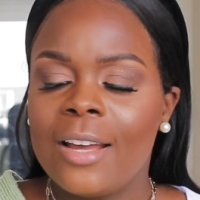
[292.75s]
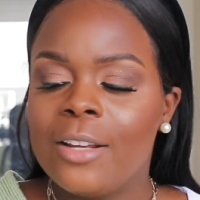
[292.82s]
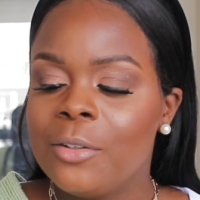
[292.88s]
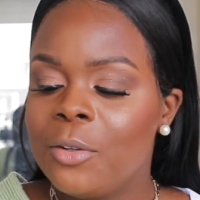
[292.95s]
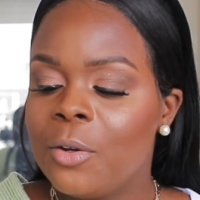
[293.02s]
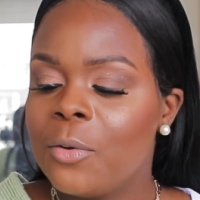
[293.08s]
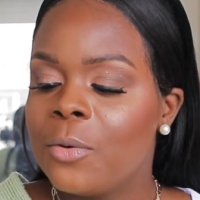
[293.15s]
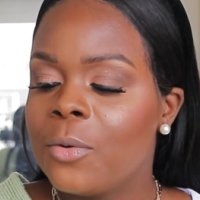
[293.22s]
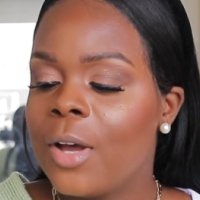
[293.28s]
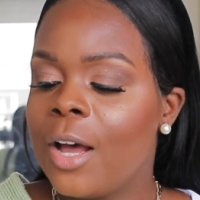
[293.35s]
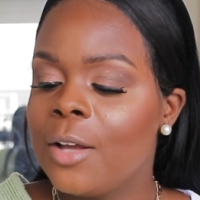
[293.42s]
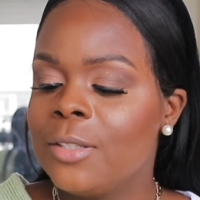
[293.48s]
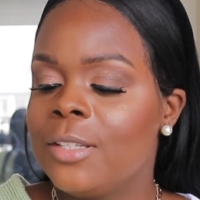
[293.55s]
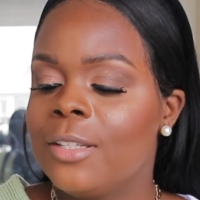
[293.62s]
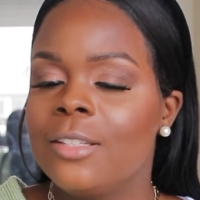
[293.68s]
I don't know
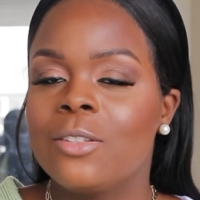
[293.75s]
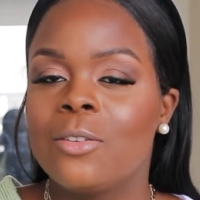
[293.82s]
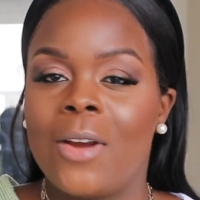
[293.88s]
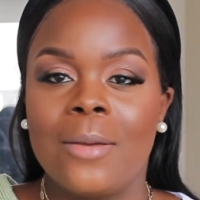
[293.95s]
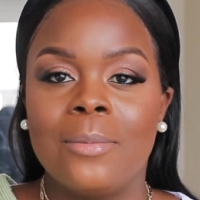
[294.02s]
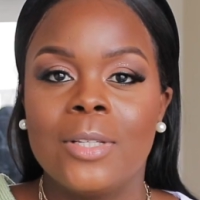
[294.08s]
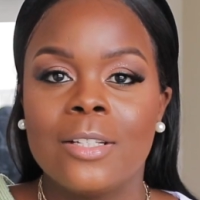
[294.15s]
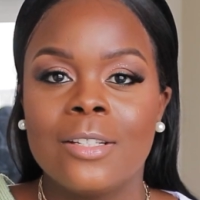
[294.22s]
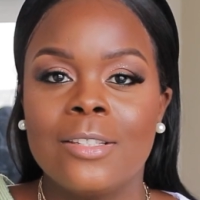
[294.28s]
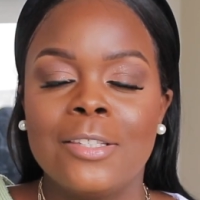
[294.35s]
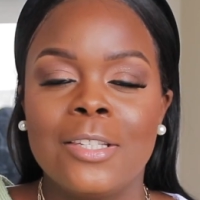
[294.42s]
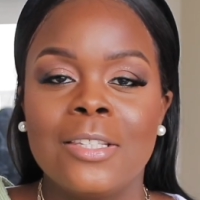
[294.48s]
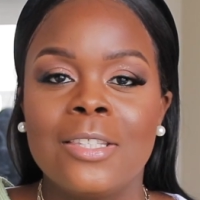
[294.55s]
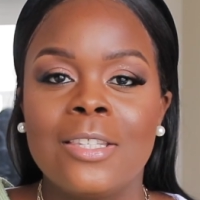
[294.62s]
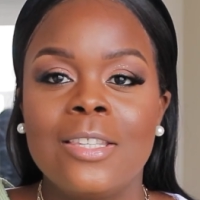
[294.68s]
how to describe the
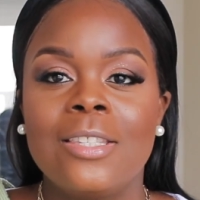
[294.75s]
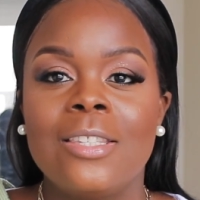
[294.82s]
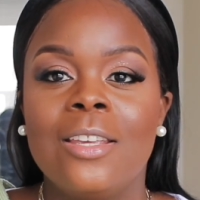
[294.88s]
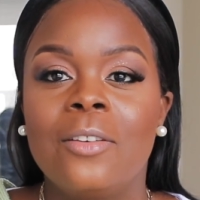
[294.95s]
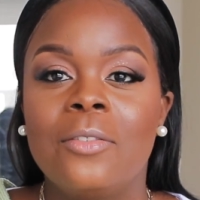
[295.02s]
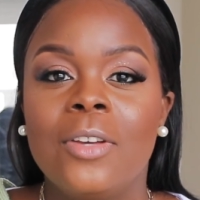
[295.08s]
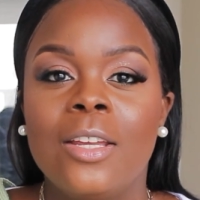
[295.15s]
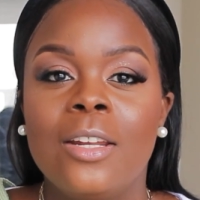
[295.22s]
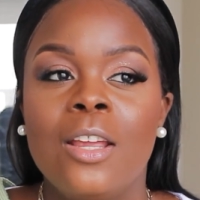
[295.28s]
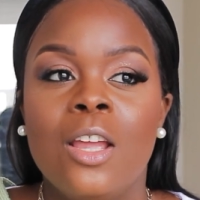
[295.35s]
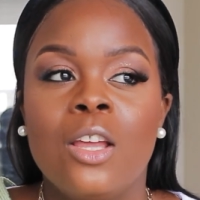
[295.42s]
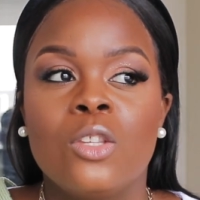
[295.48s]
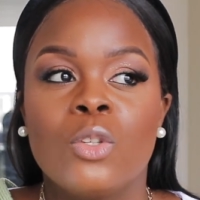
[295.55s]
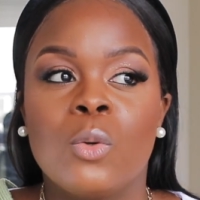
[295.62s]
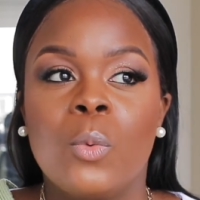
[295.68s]
consistency of
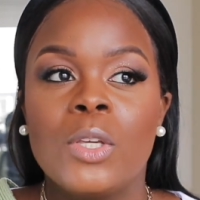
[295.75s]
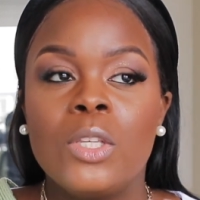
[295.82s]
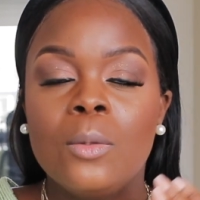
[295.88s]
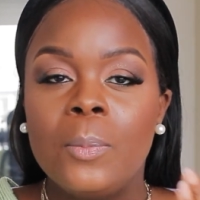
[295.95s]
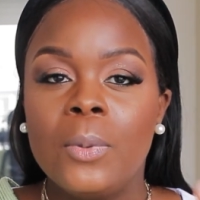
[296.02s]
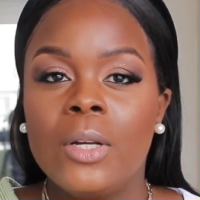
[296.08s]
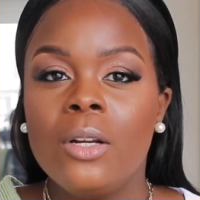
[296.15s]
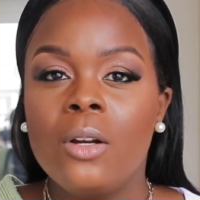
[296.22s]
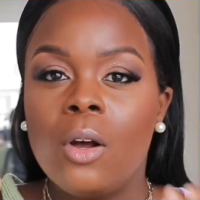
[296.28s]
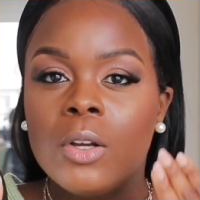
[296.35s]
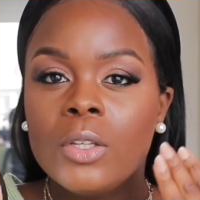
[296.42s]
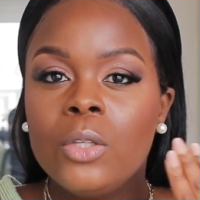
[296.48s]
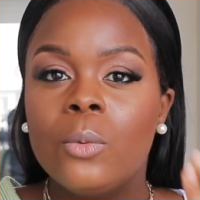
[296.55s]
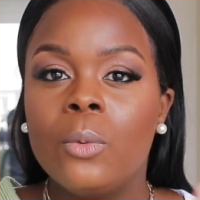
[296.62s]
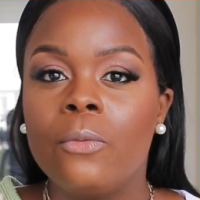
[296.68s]
it. So when you put it
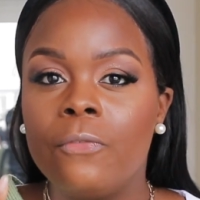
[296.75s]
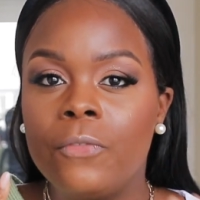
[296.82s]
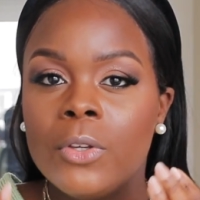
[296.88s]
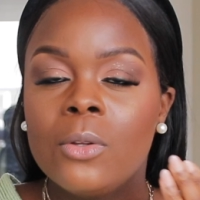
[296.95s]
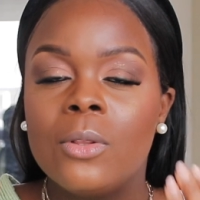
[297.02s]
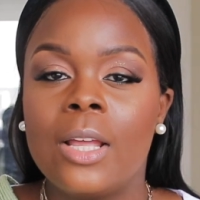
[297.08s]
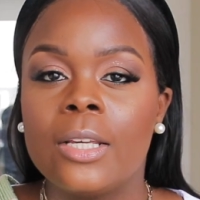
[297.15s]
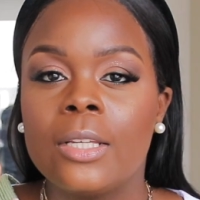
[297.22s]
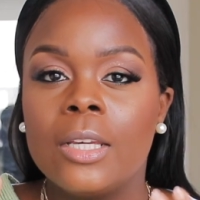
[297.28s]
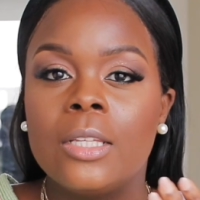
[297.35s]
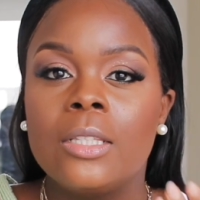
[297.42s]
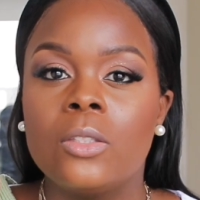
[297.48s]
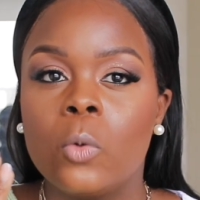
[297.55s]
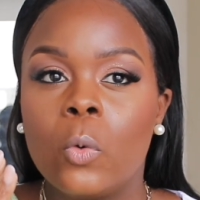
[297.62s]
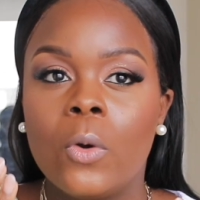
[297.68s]
on, you will feel like
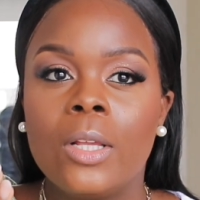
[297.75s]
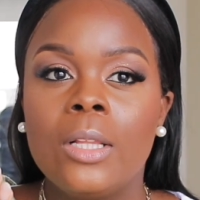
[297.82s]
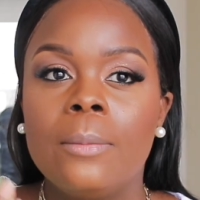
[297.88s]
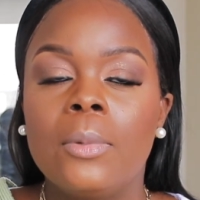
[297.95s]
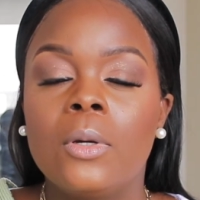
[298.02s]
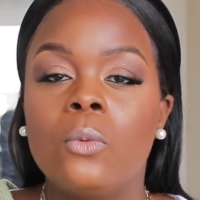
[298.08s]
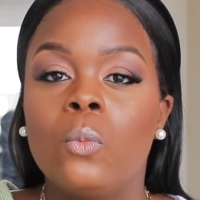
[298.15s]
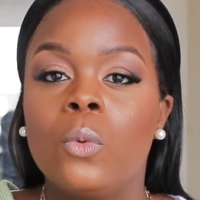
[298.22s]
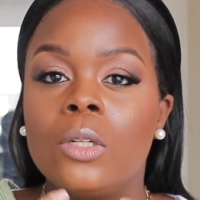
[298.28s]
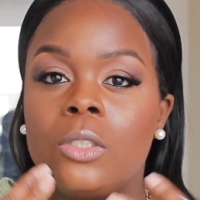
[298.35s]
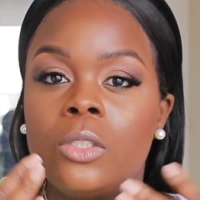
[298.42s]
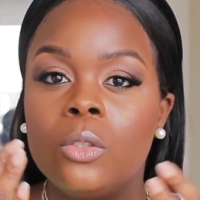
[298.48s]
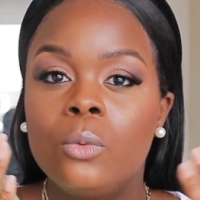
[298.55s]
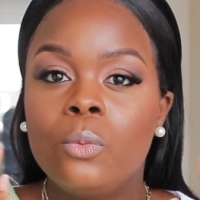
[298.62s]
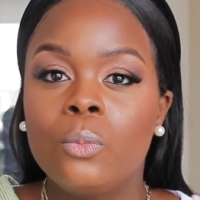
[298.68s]
it's oily, but
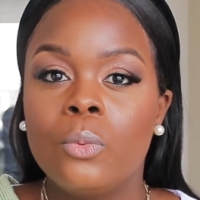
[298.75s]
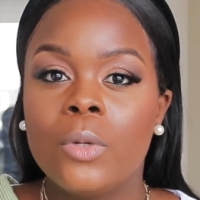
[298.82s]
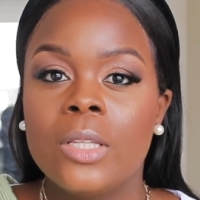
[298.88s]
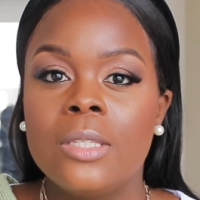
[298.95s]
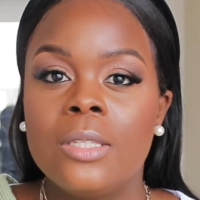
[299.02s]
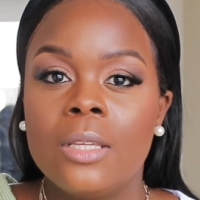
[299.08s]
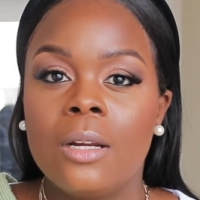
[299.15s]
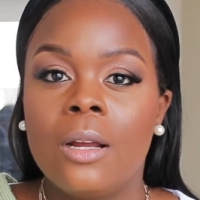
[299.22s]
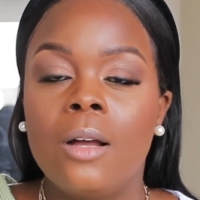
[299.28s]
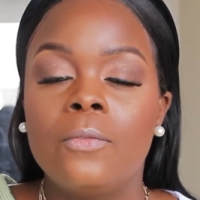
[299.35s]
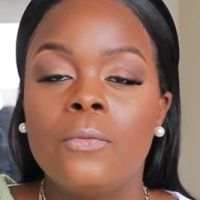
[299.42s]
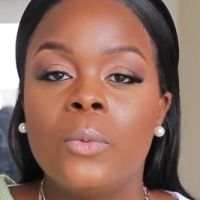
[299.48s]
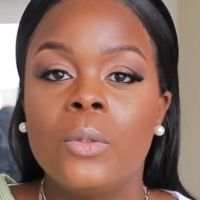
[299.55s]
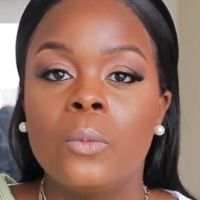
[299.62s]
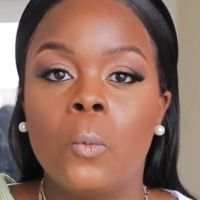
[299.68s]
once you rinse it
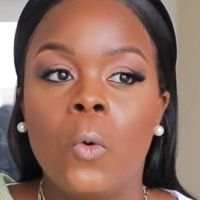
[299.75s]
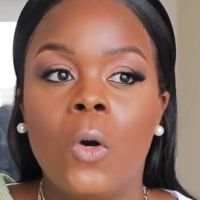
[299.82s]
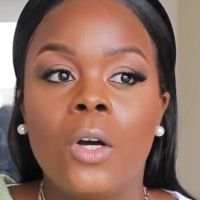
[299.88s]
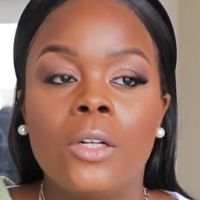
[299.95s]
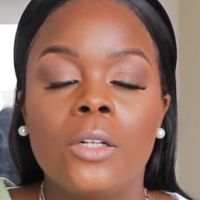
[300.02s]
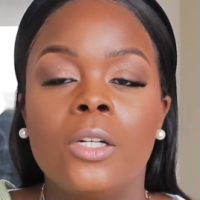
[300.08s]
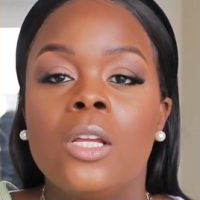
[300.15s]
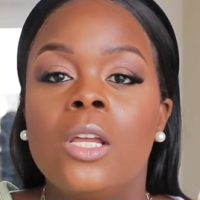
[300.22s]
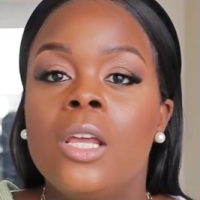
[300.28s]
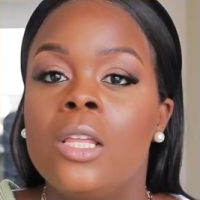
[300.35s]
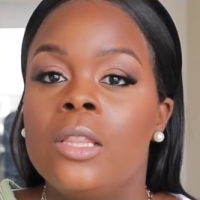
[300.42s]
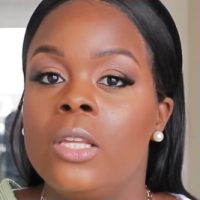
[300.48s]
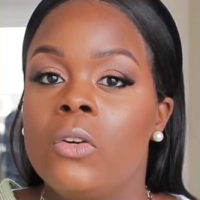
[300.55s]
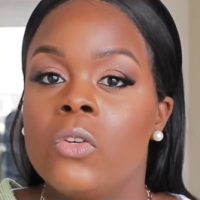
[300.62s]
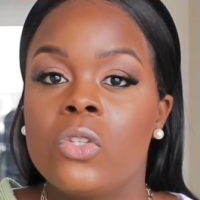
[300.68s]
off with water,
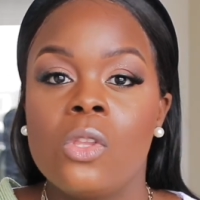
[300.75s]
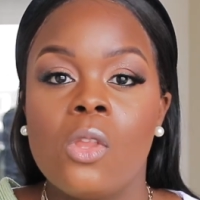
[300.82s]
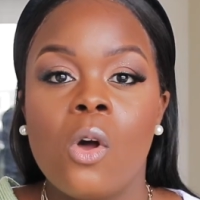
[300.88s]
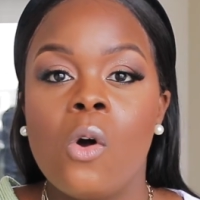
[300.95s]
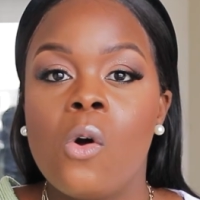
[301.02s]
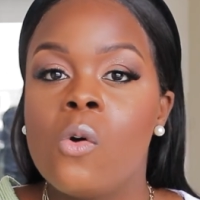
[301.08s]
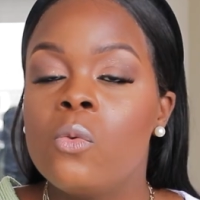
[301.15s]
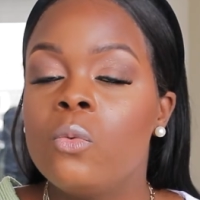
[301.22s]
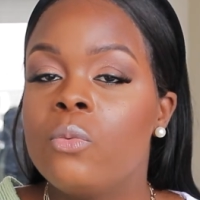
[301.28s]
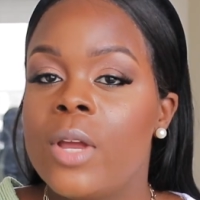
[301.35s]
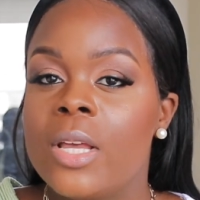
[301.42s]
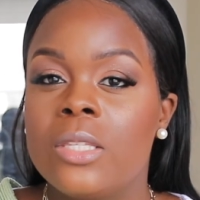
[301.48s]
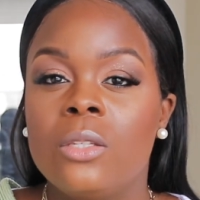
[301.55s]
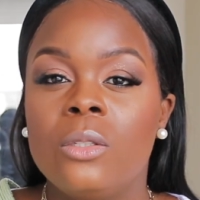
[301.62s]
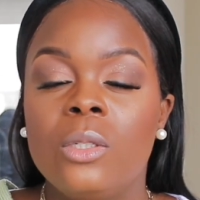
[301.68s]
there's no
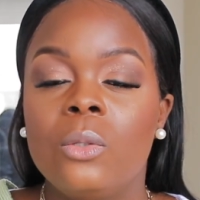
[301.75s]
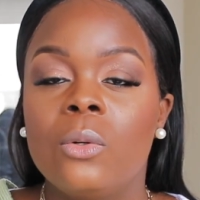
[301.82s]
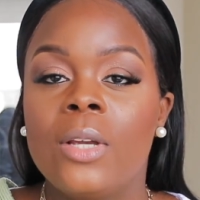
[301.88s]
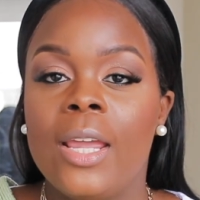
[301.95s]
residue or